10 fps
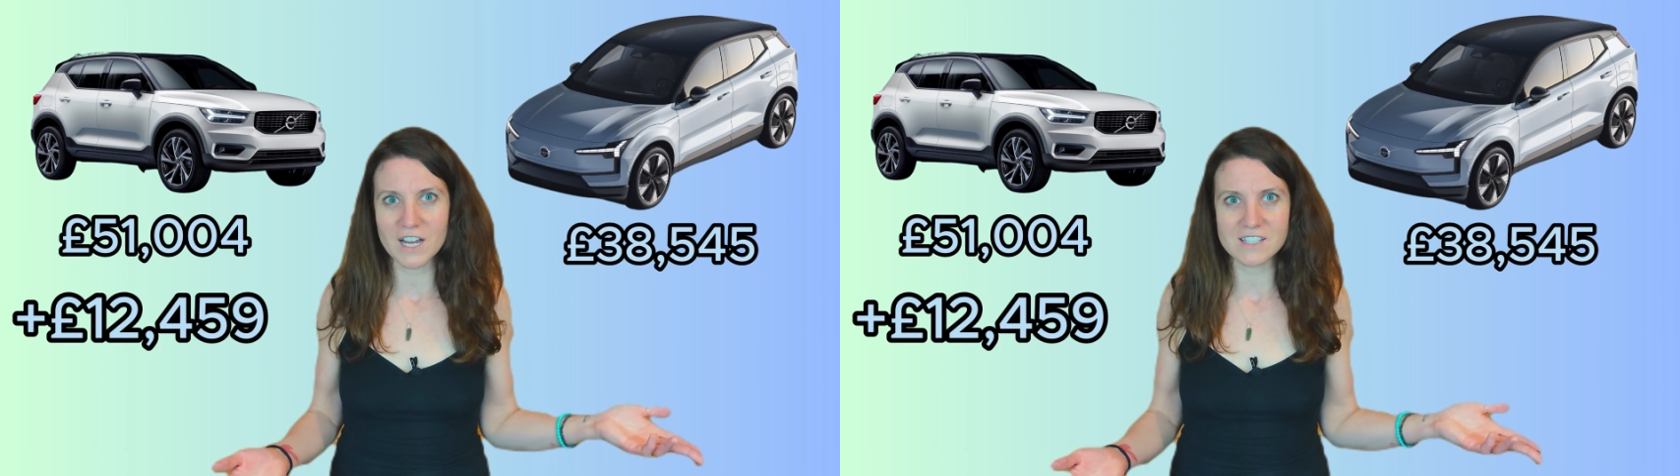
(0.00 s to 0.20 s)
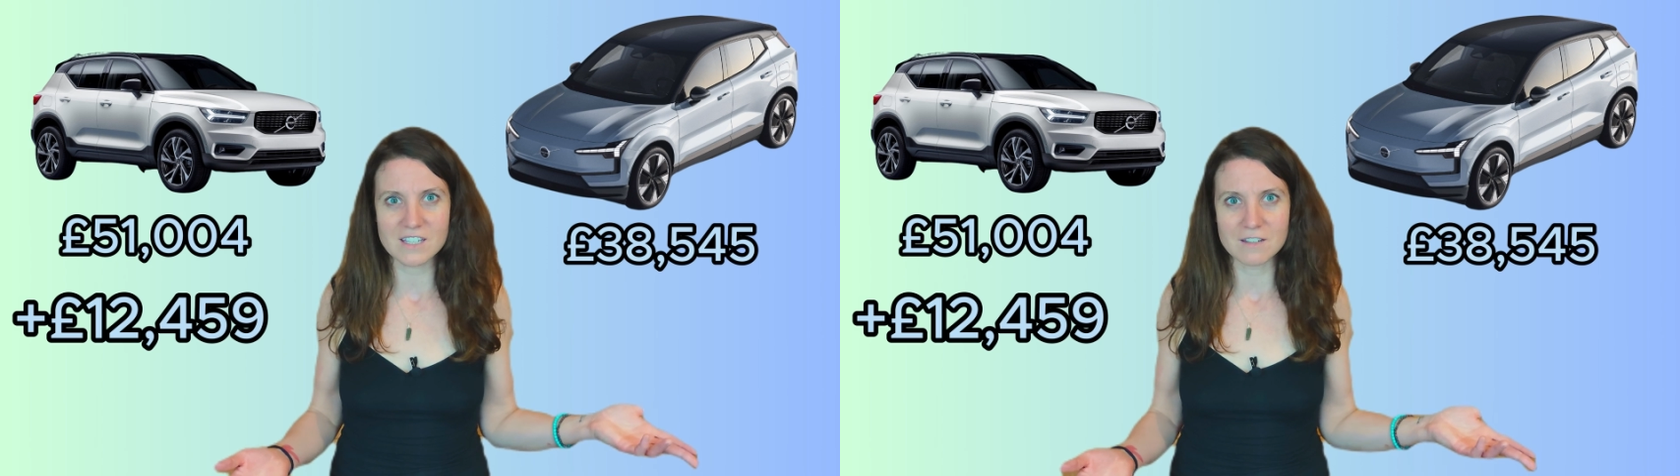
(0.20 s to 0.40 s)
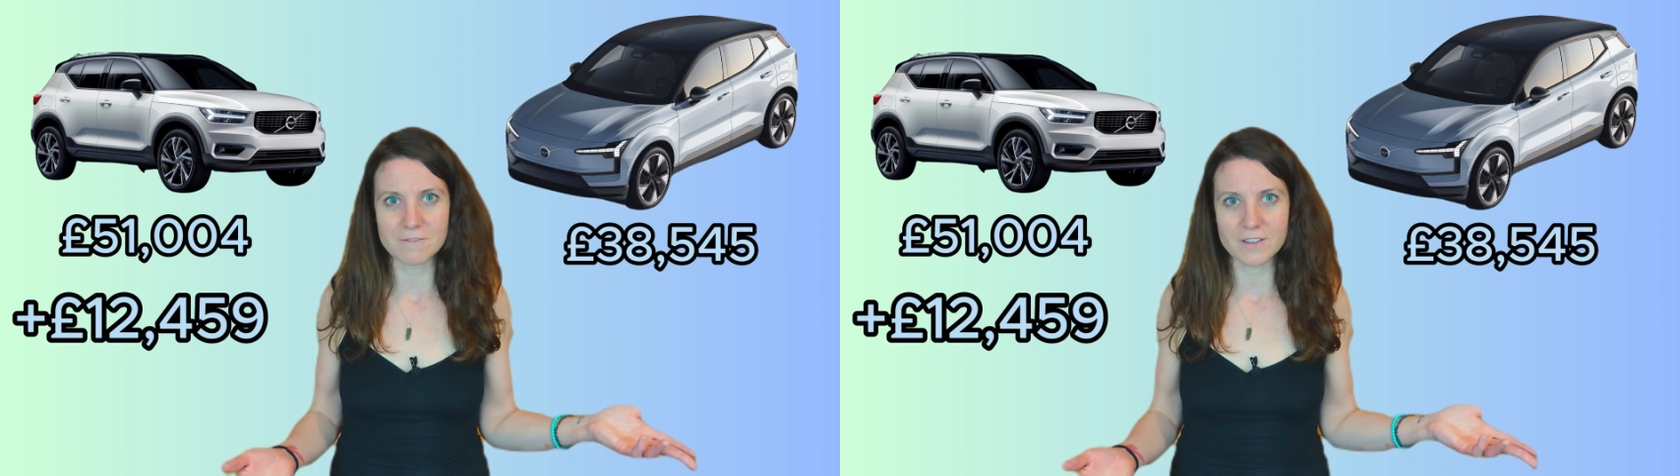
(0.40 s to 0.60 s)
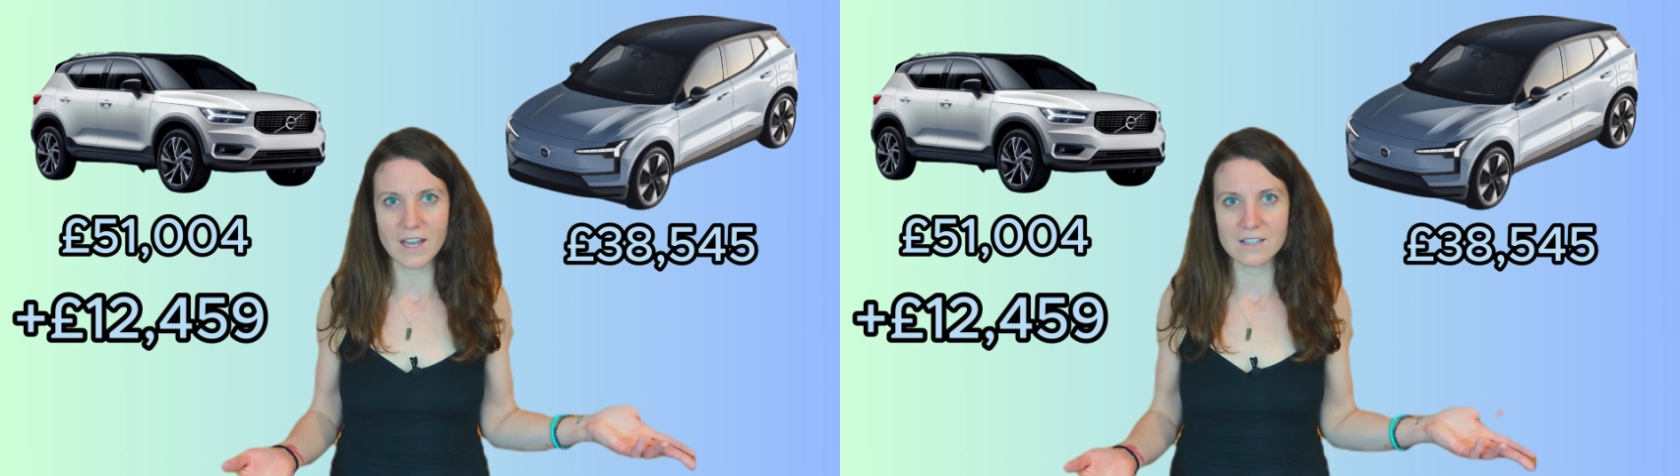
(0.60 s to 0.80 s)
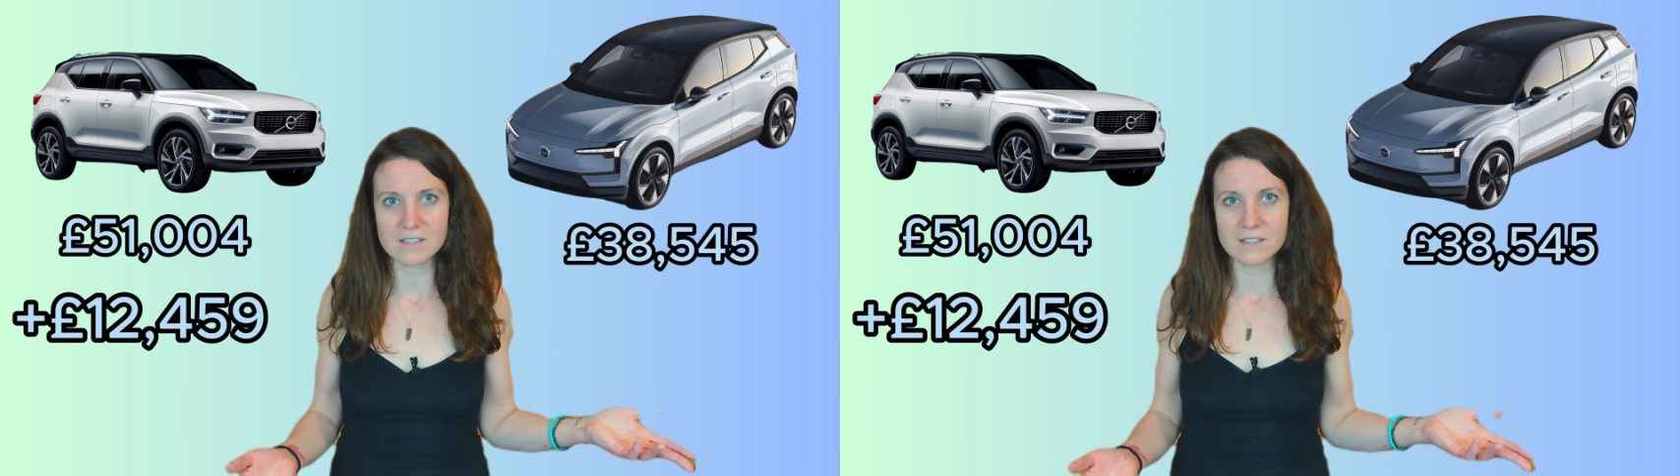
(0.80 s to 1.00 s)
SE for
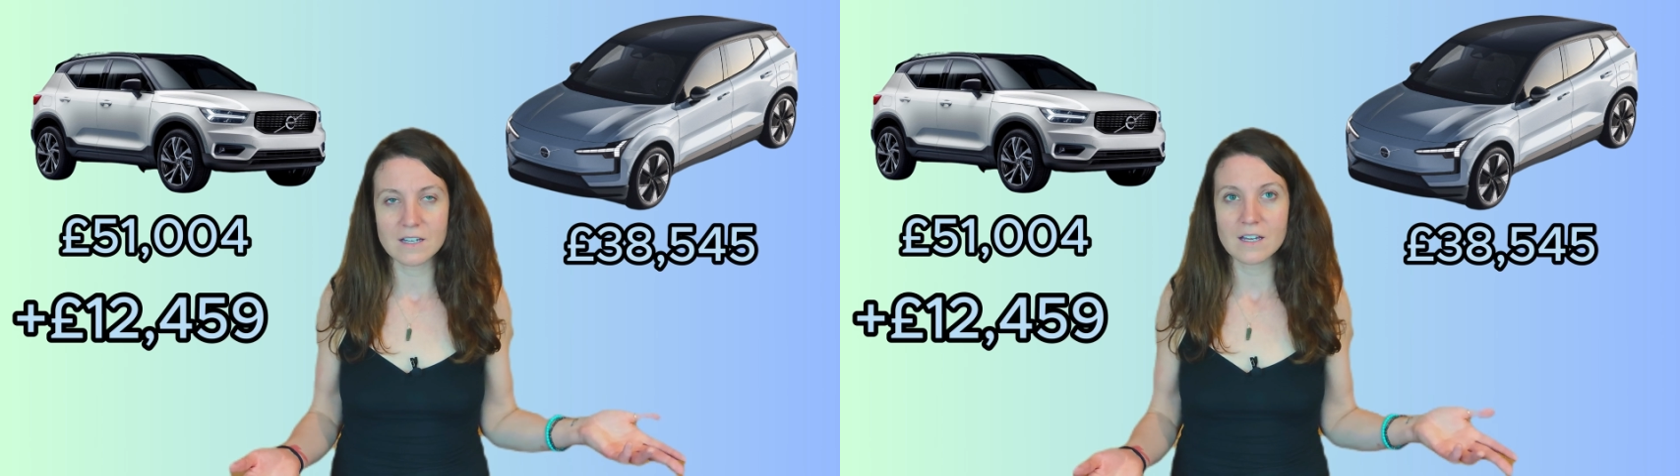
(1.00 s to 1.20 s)
that.